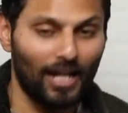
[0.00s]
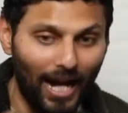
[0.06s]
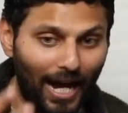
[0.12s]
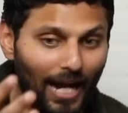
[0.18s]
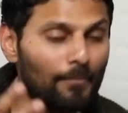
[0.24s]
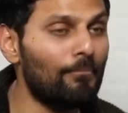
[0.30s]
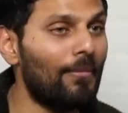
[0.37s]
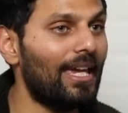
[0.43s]

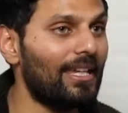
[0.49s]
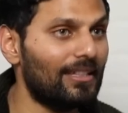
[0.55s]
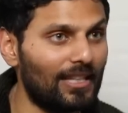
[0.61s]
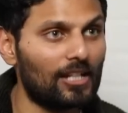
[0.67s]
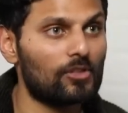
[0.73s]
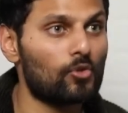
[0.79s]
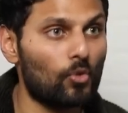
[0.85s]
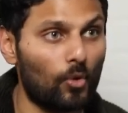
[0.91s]
I make
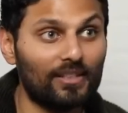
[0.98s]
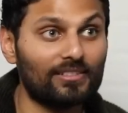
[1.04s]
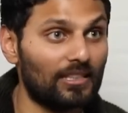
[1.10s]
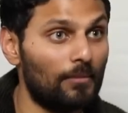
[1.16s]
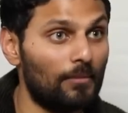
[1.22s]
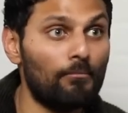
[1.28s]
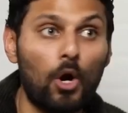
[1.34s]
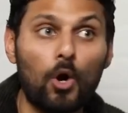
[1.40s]
that choice
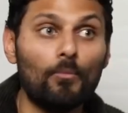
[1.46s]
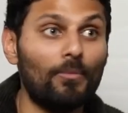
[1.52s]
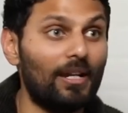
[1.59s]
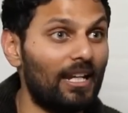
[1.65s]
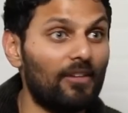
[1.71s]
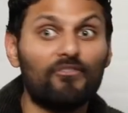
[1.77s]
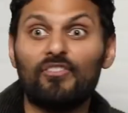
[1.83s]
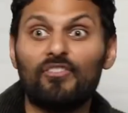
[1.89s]
in the
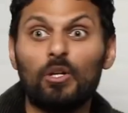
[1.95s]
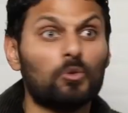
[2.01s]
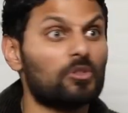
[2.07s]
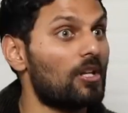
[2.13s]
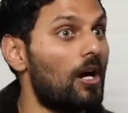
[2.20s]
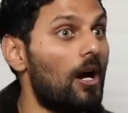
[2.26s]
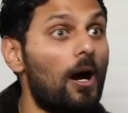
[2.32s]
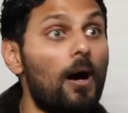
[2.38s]
moment, it
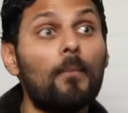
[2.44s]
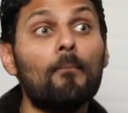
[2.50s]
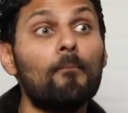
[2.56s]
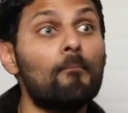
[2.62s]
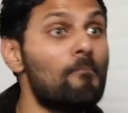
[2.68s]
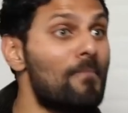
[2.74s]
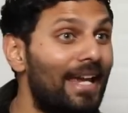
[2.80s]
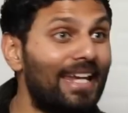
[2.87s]
feels
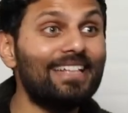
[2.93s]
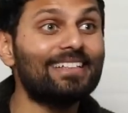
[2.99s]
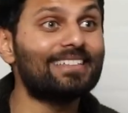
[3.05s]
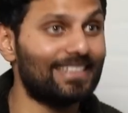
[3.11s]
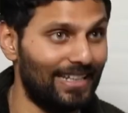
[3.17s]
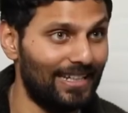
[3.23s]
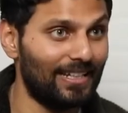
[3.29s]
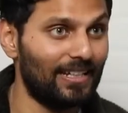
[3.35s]

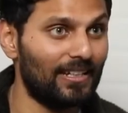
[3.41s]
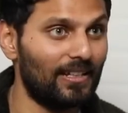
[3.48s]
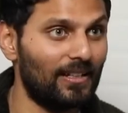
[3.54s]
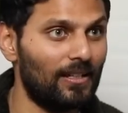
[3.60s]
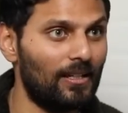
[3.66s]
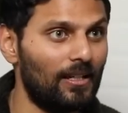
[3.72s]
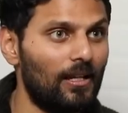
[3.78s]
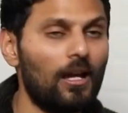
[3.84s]
amazing,
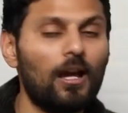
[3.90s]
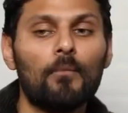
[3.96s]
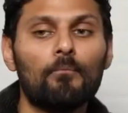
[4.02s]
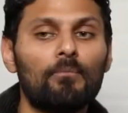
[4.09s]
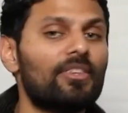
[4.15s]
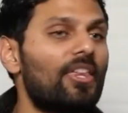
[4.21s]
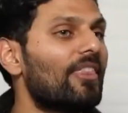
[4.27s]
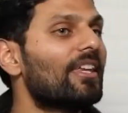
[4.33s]

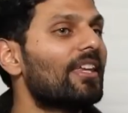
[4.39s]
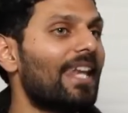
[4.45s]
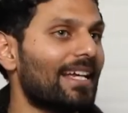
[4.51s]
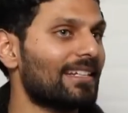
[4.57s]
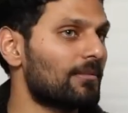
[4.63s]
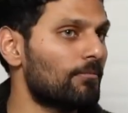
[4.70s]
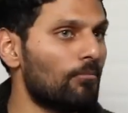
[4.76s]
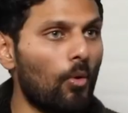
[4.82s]
but then the
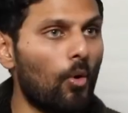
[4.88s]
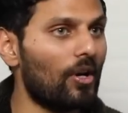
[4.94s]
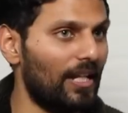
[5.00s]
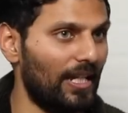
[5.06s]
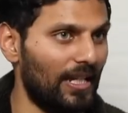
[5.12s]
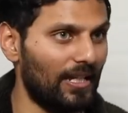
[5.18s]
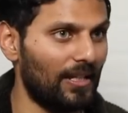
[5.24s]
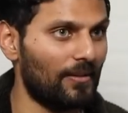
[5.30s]
next
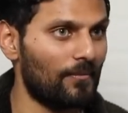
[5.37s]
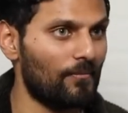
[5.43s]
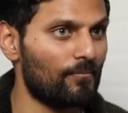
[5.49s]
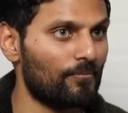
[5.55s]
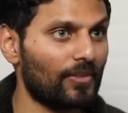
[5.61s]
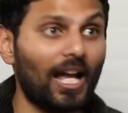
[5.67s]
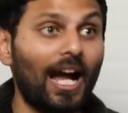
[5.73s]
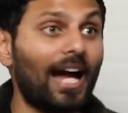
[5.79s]
morning,
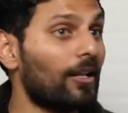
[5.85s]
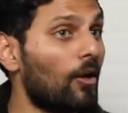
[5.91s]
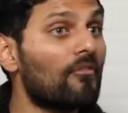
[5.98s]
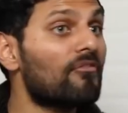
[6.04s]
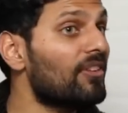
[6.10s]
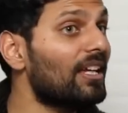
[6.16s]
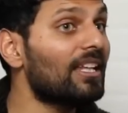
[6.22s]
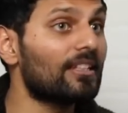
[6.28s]
I
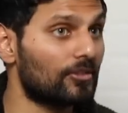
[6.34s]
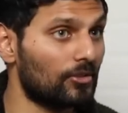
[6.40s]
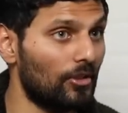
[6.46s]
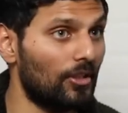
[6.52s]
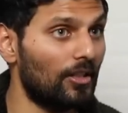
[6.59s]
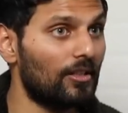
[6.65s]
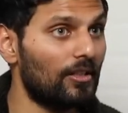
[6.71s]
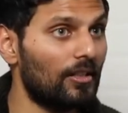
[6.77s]
don't feel as
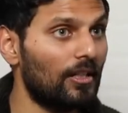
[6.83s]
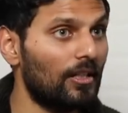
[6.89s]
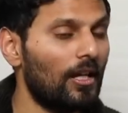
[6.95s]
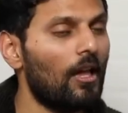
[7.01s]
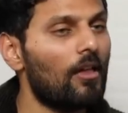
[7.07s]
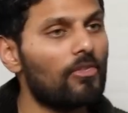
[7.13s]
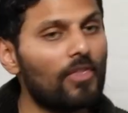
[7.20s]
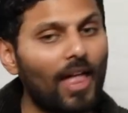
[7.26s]
good.
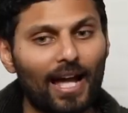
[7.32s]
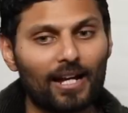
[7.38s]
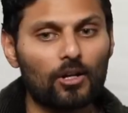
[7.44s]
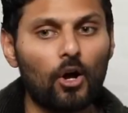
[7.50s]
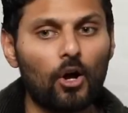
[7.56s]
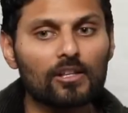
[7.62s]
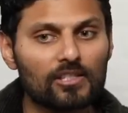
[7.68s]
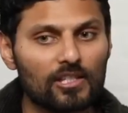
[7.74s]
That
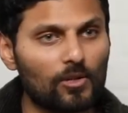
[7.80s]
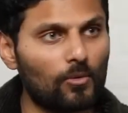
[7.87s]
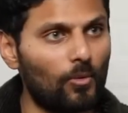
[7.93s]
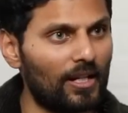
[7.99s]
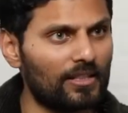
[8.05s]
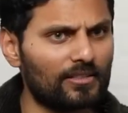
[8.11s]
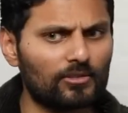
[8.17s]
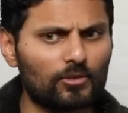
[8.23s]

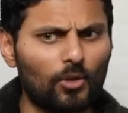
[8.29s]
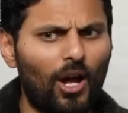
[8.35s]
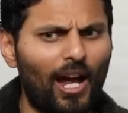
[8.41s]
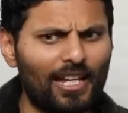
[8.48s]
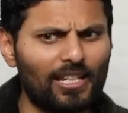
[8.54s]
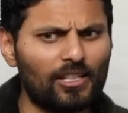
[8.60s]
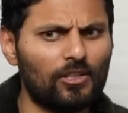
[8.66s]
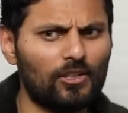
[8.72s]
consequence is not
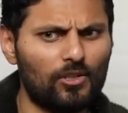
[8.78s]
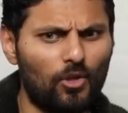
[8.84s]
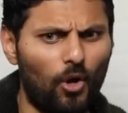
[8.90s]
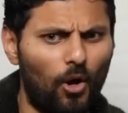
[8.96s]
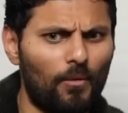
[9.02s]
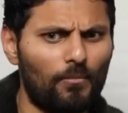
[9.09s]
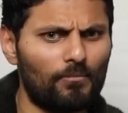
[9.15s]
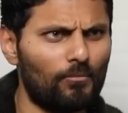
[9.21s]
I
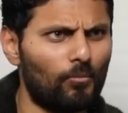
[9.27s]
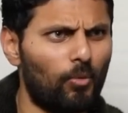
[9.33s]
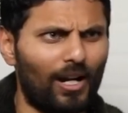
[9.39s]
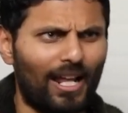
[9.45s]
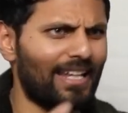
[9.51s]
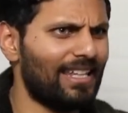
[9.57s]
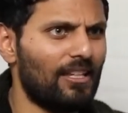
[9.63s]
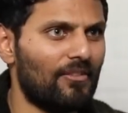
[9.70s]
got
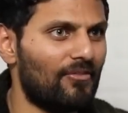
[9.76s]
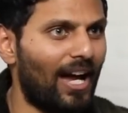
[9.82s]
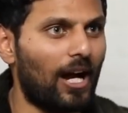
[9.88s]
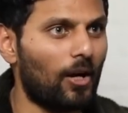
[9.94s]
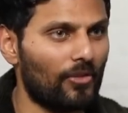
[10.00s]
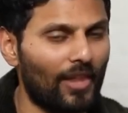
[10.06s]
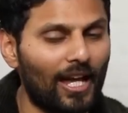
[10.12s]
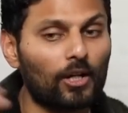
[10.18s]
what I give
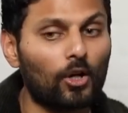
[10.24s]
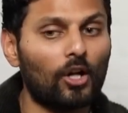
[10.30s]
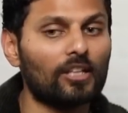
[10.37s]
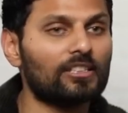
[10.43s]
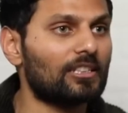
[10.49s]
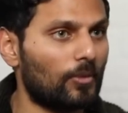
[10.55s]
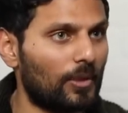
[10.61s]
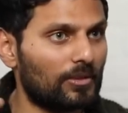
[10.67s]
out. That
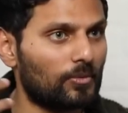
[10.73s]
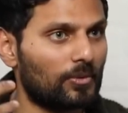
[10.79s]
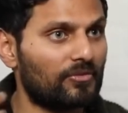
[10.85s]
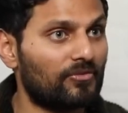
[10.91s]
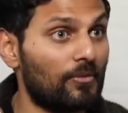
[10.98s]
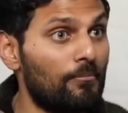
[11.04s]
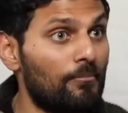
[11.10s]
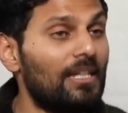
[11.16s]
consequence was
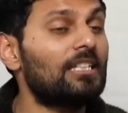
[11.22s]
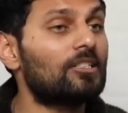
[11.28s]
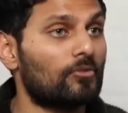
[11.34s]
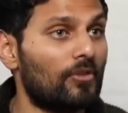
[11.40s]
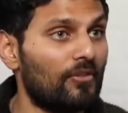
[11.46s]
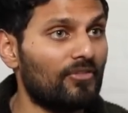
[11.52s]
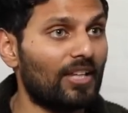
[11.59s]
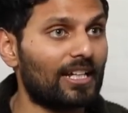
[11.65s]
for me
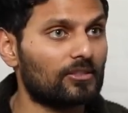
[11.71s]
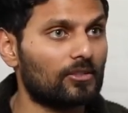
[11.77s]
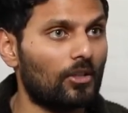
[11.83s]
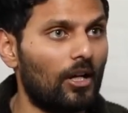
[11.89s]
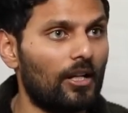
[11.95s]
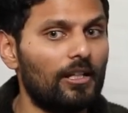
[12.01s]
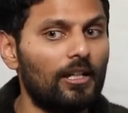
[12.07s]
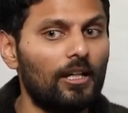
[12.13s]
to reflect
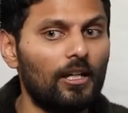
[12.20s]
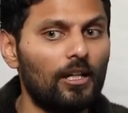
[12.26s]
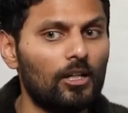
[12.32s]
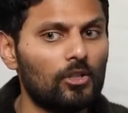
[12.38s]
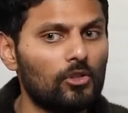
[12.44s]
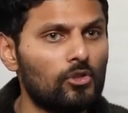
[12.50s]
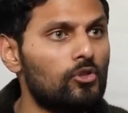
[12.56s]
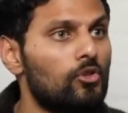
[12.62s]
on,
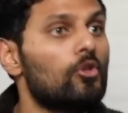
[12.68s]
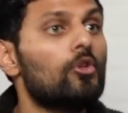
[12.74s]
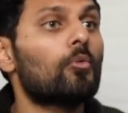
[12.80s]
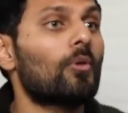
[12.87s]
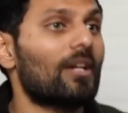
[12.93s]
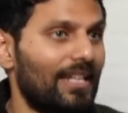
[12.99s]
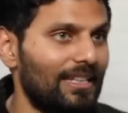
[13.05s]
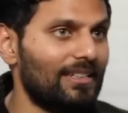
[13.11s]
do you
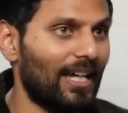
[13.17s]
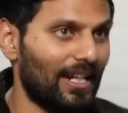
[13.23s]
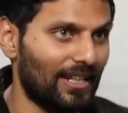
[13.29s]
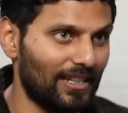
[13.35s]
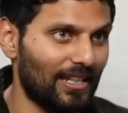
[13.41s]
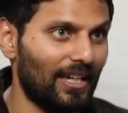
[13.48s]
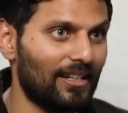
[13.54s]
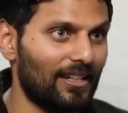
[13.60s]
want to eat that
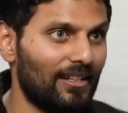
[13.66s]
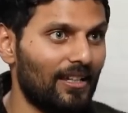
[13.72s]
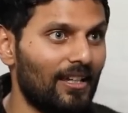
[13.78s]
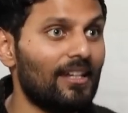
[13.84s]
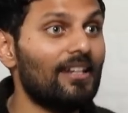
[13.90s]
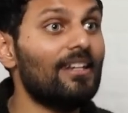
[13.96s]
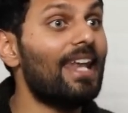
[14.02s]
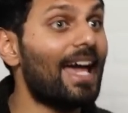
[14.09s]
again?
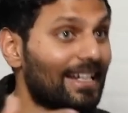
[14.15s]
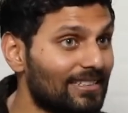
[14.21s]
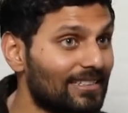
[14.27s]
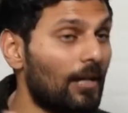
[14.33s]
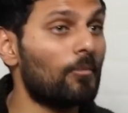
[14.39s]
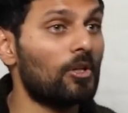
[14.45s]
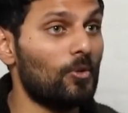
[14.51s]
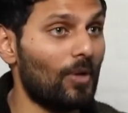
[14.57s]
Next
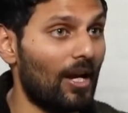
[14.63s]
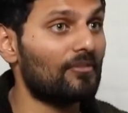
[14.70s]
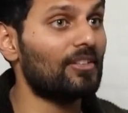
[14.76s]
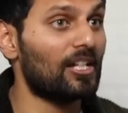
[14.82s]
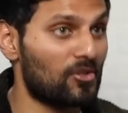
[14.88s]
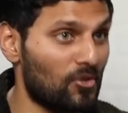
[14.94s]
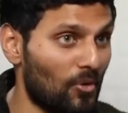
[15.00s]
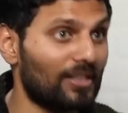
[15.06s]
time when you have
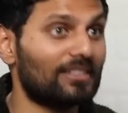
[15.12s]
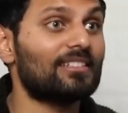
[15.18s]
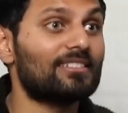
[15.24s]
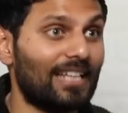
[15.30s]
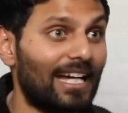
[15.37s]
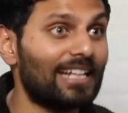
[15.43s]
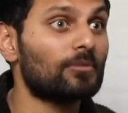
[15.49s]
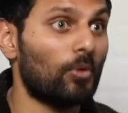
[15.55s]
that choice,
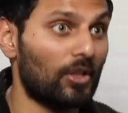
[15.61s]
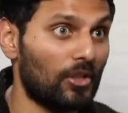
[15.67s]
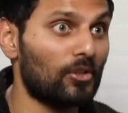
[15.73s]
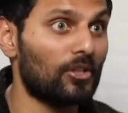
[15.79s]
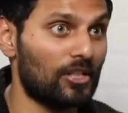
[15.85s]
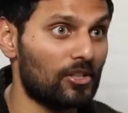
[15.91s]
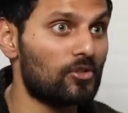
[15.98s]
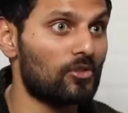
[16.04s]
is that's what
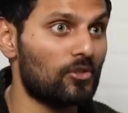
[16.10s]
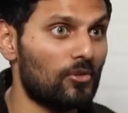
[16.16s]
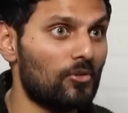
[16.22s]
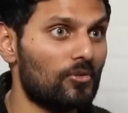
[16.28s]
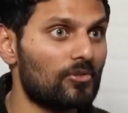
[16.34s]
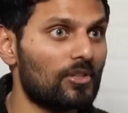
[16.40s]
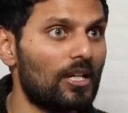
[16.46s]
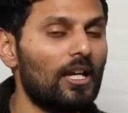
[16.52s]
you're going to
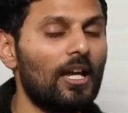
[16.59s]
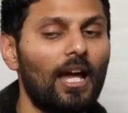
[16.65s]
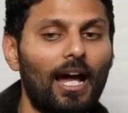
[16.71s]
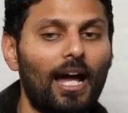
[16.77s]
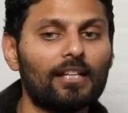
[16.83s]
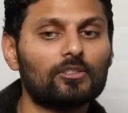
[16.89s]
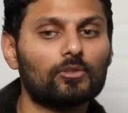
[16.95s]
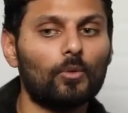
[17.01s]
choose.
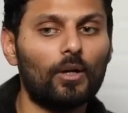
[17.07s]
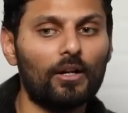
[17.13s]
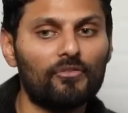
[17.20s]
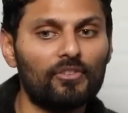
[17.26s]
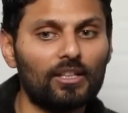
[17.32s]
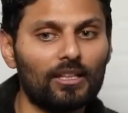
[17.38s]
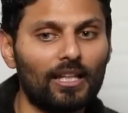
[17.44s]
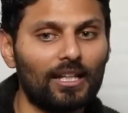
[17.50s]
And so I
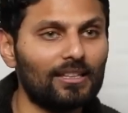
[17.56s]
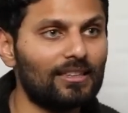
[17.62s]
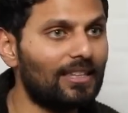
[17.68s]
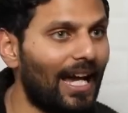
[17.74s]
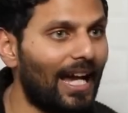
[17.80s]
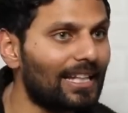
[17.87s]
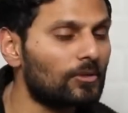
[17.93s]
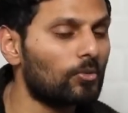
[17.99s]
feel like
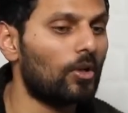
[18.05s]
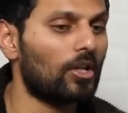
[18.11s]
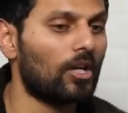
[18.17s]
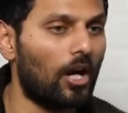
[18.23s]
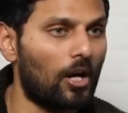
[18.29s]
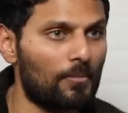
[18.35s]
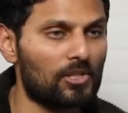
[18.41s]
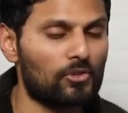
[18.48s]
that's what
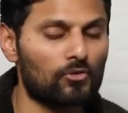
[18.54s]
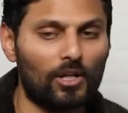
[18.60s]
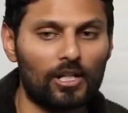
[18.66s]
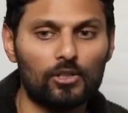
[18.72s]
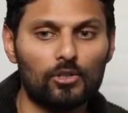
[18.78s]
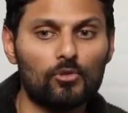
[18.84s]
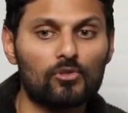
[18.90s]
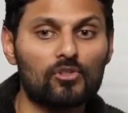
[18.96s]
karma's trying
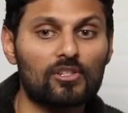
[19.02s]
to do.